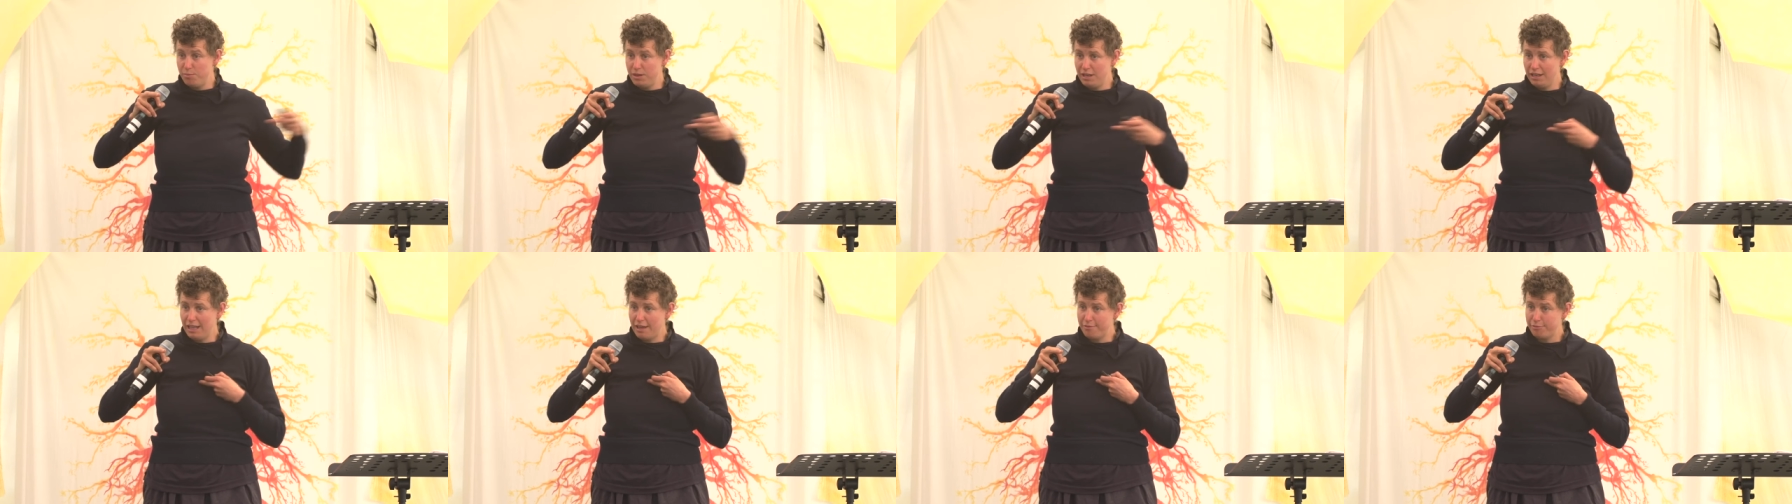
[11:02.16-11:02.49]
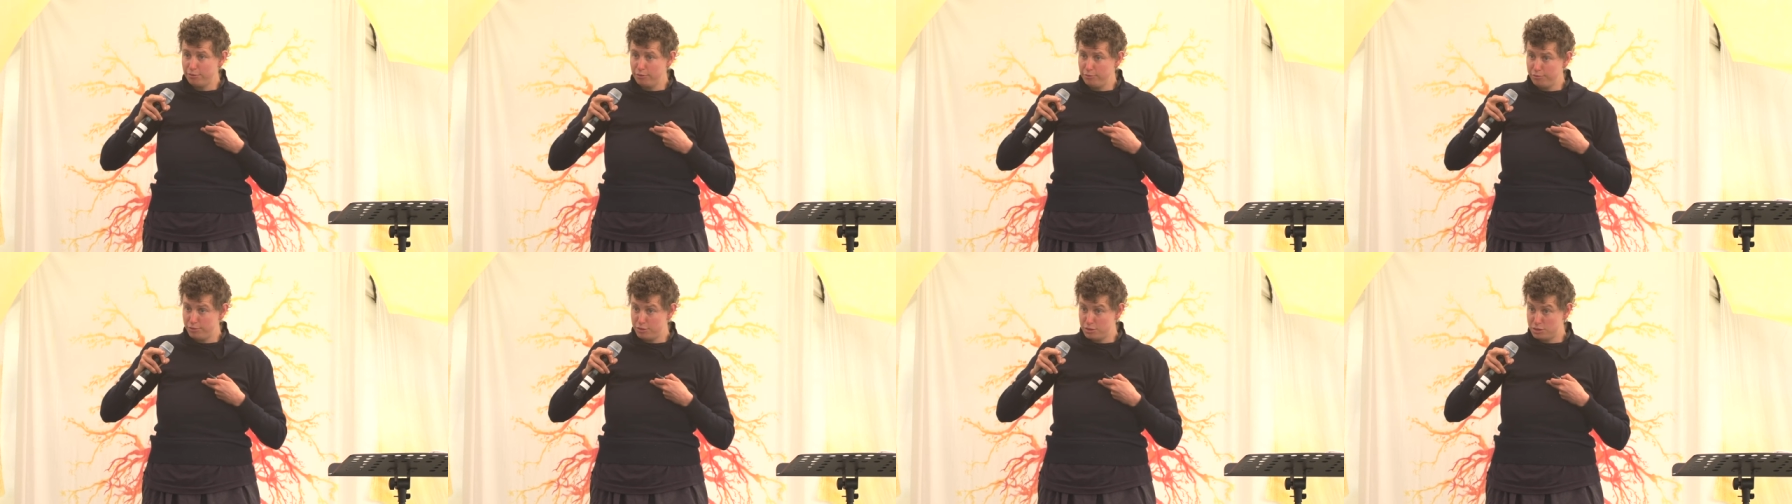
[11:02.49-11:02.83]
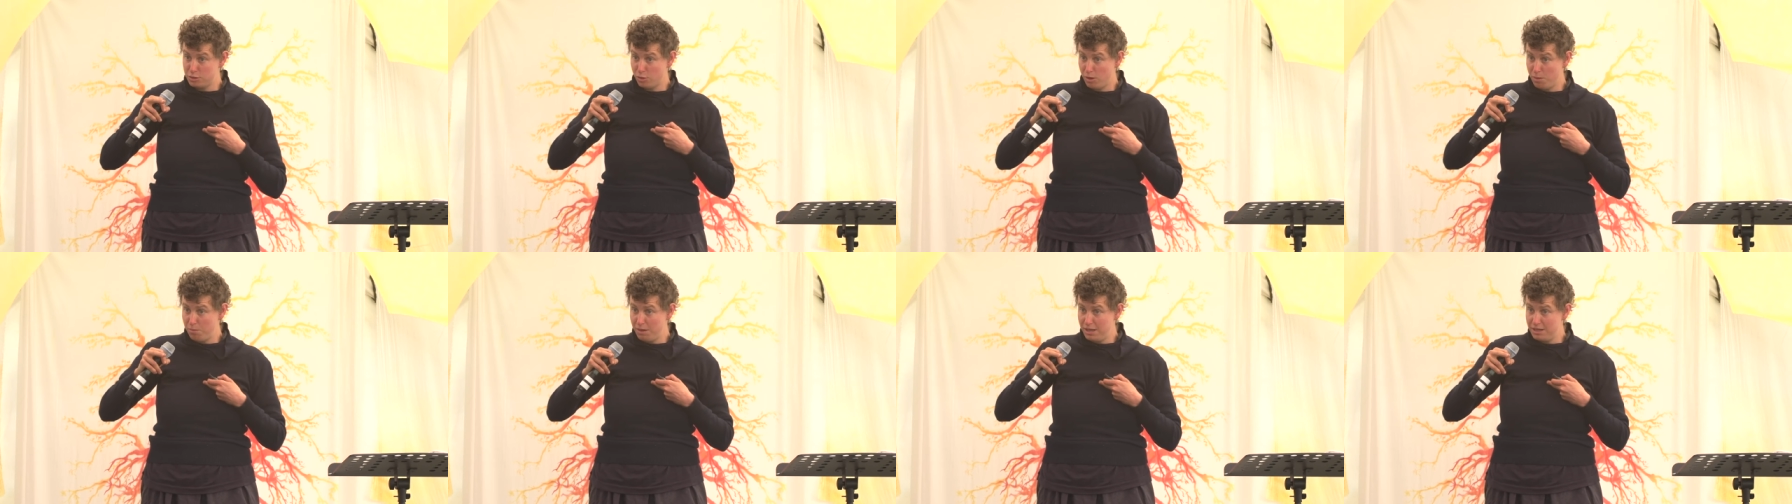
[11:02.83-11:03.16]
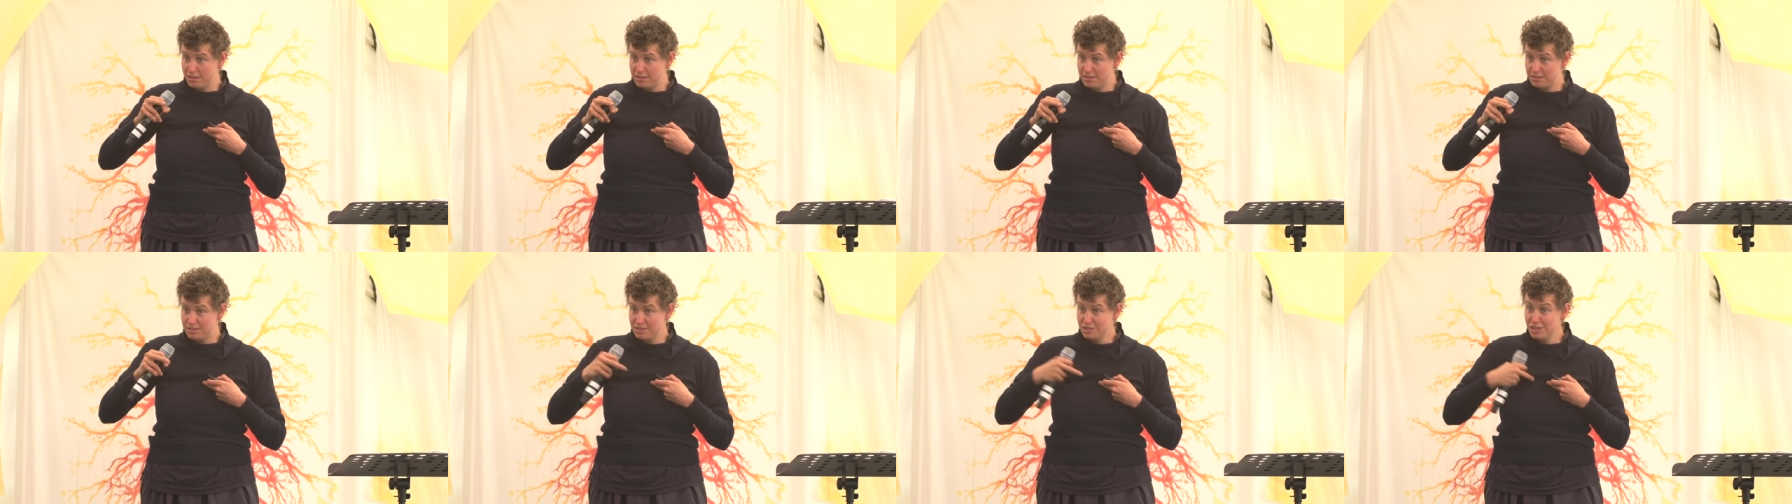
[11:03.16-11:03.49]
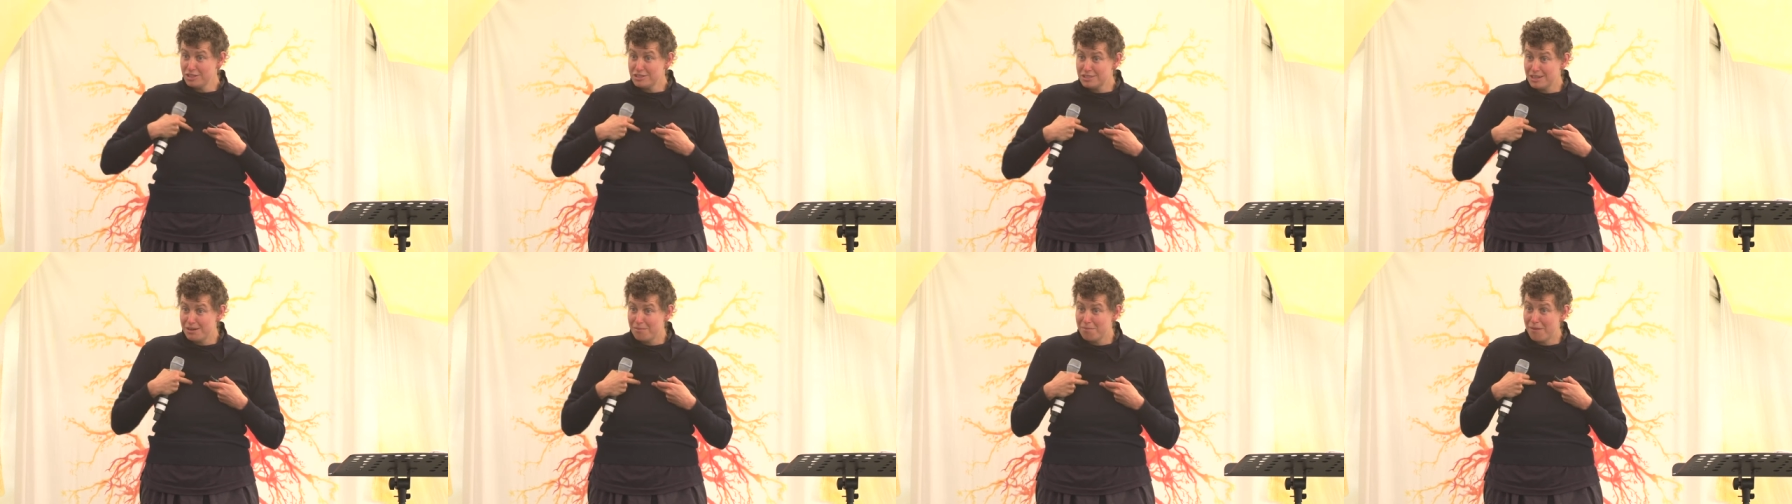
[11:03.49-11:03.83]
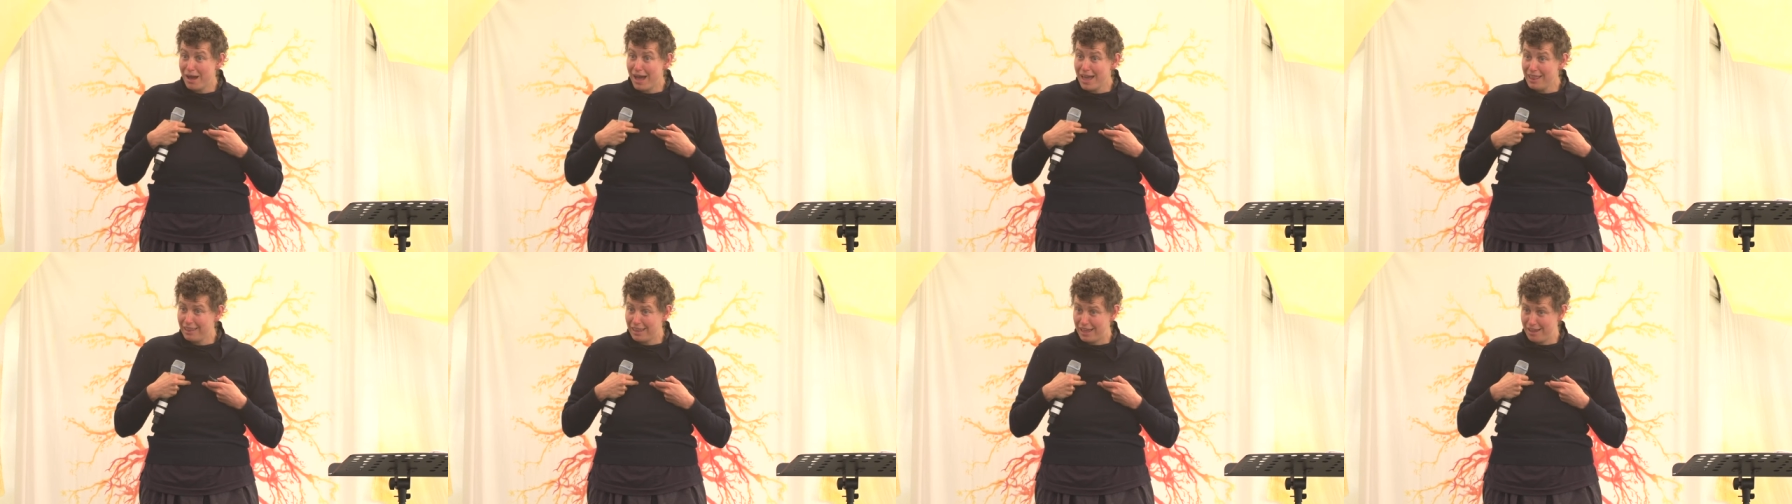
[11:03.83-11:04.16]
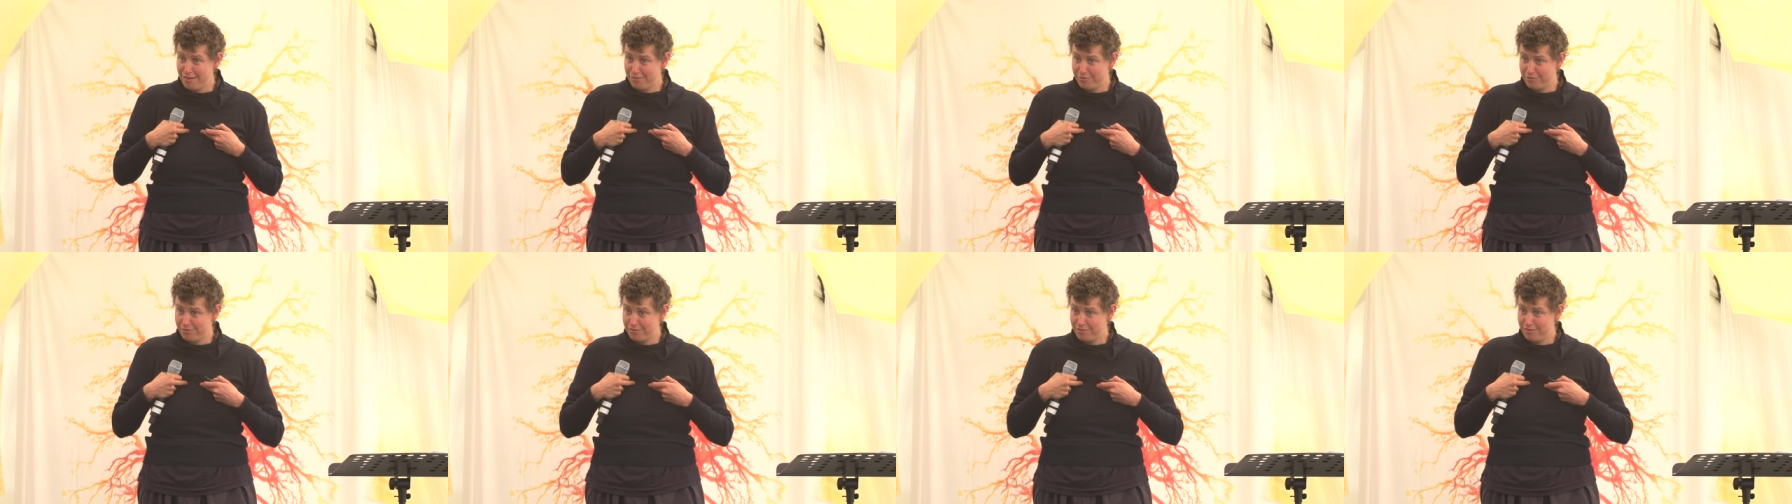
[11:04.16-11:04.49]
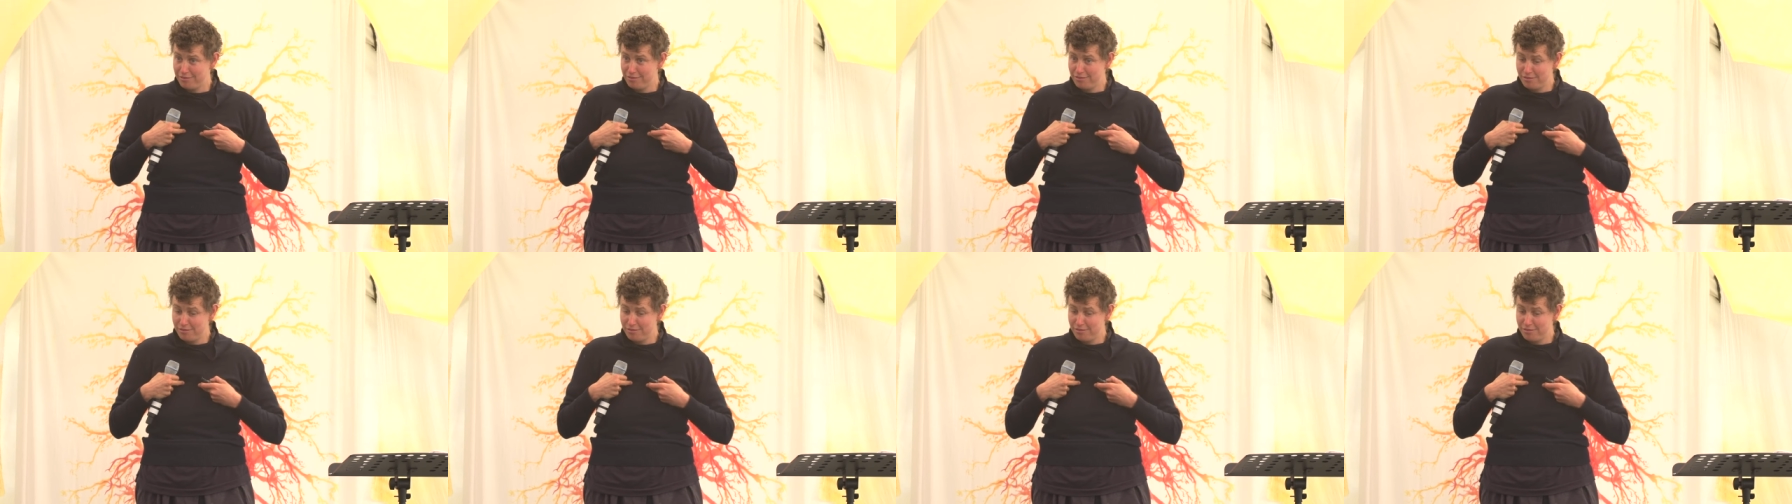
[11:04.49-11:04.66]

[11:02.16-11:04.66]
been leveled for soybeans, just in my life.